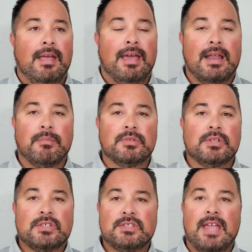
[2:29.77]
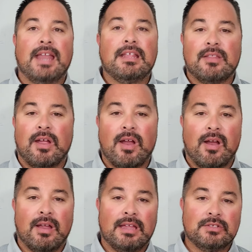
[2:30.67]
And I was just standing
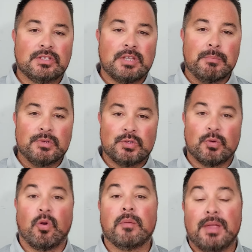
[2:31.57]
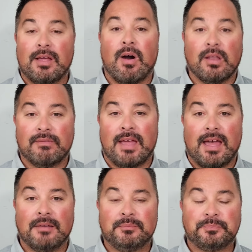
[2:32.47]
there and just absorbing all of
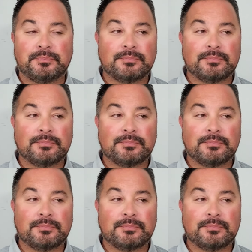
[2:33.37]
that.